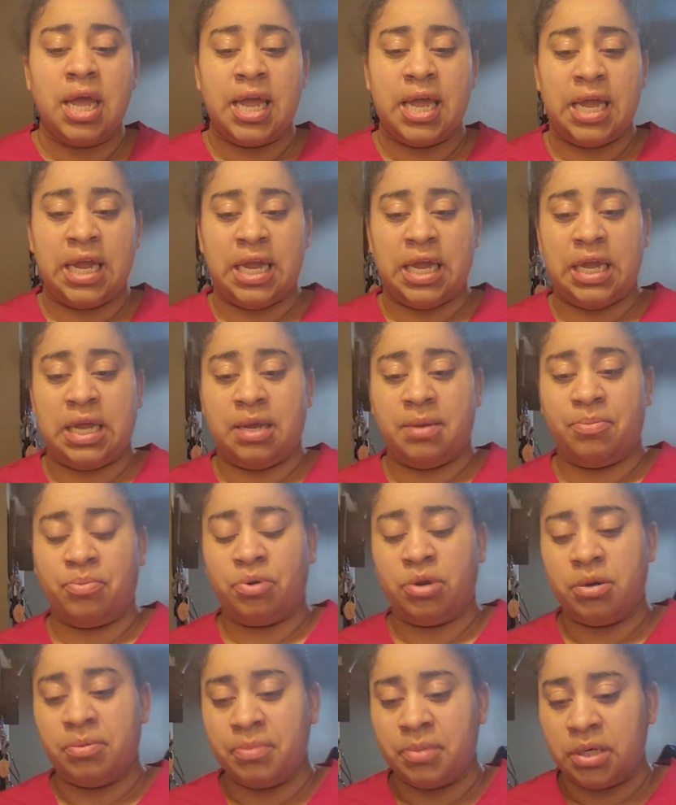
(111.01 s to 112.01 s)
and
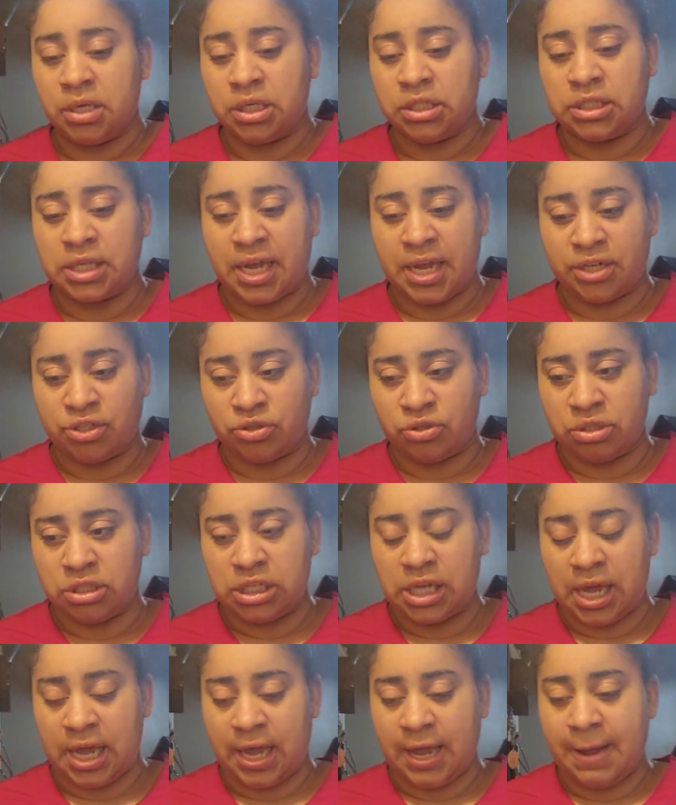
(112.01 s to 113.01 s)
pretty much
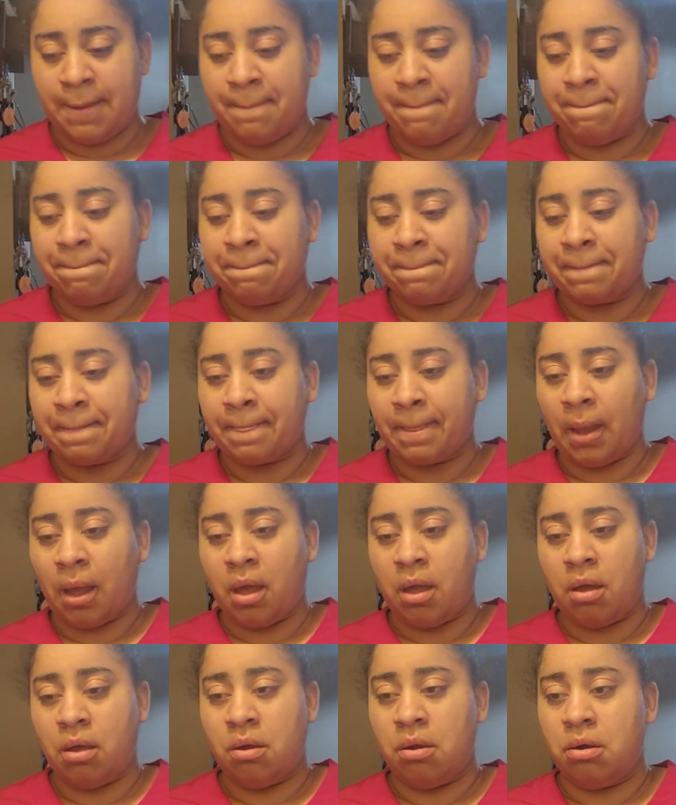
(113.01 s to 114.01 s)
auscultate
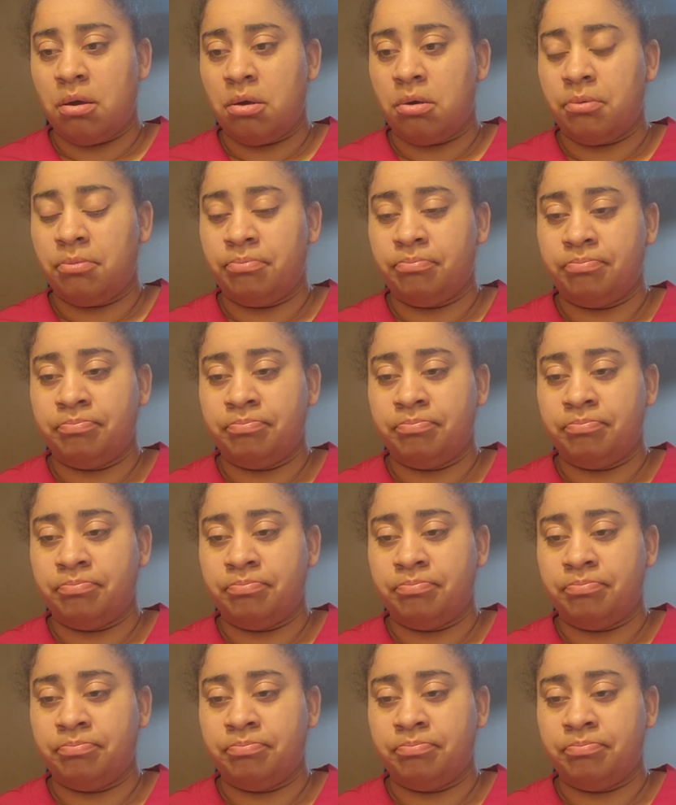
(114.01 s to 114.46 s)
um,